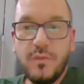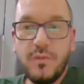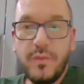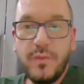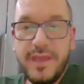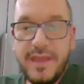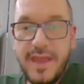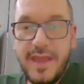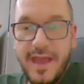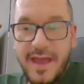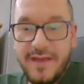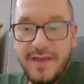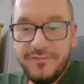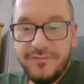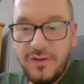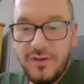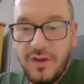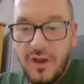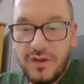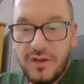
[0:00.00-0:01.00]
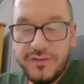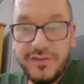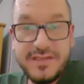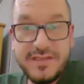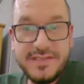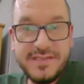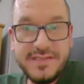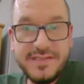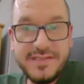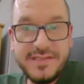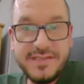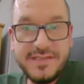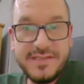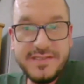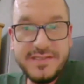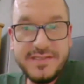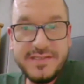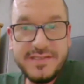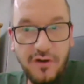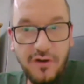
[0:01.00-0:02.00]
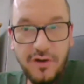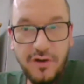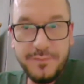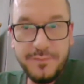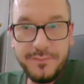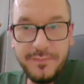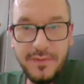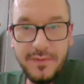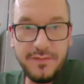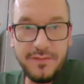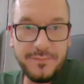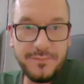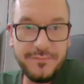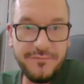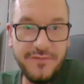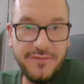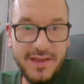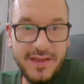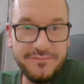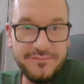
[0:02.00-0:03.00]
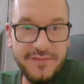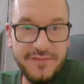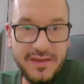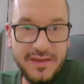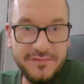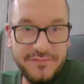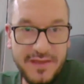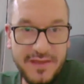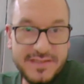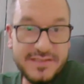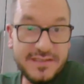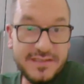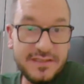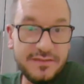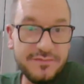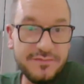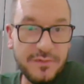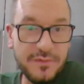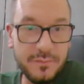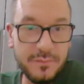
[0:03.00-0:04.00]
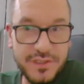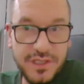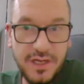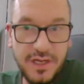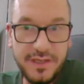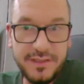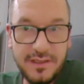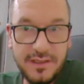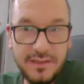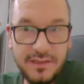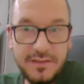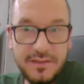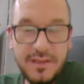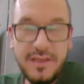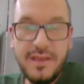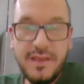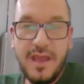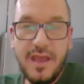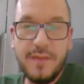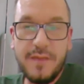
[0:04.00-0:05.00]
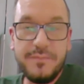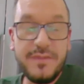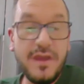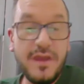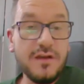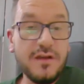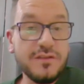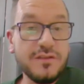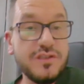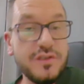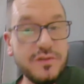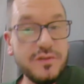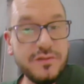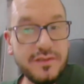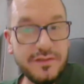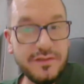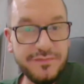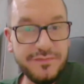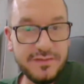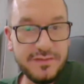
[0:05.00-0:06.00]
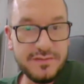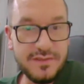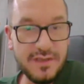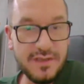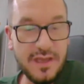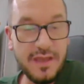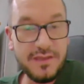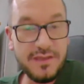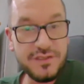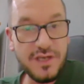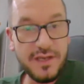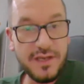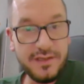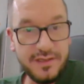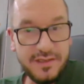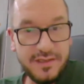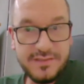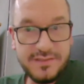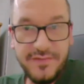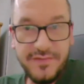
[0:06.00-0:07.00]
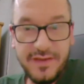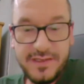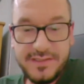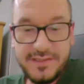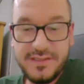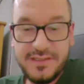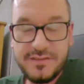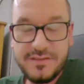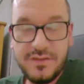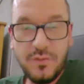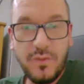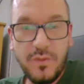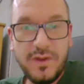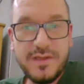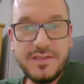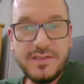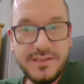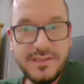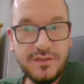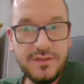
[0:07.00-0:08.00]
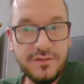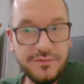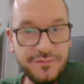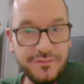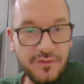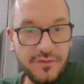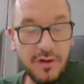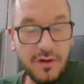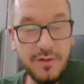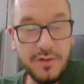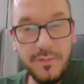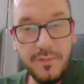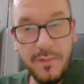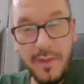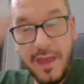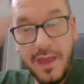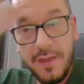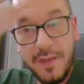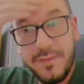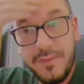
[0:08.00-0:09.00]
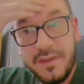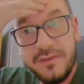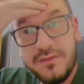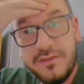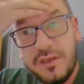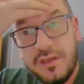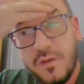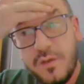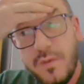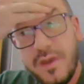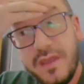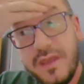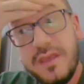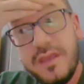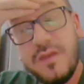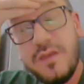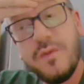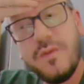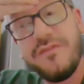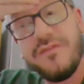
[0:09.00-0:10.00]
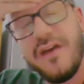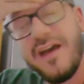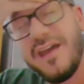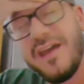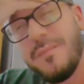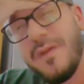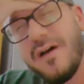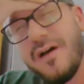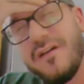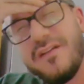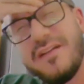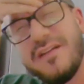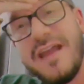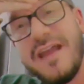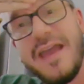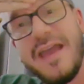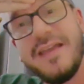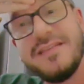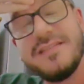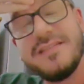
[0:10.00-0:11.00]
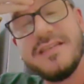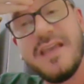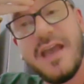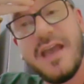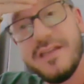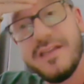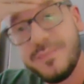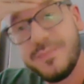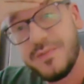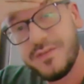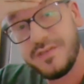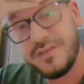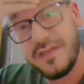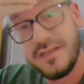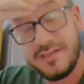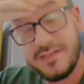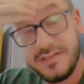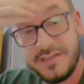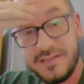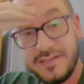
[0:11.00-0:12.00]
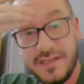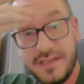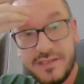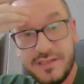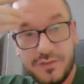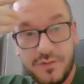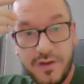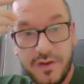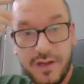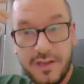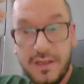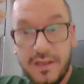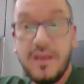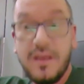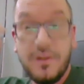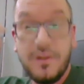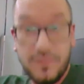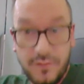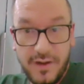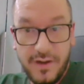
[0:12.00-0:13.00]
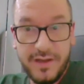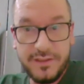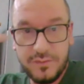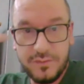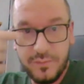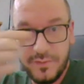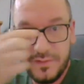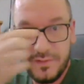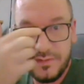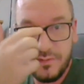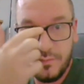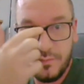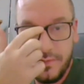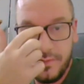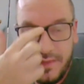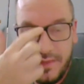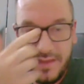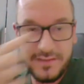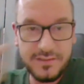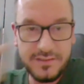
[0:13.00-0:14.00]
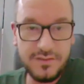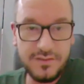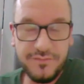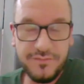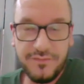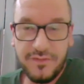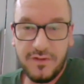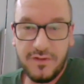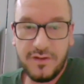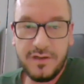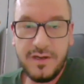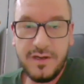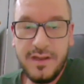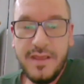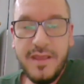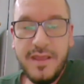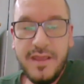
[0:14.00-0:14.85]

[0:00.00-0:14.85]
we have got the Sinopharm vaccine from China. There are two different Chinese vaccines. The one is Sinopharm. In the UAE, we've had about an 88% success rate with that so far.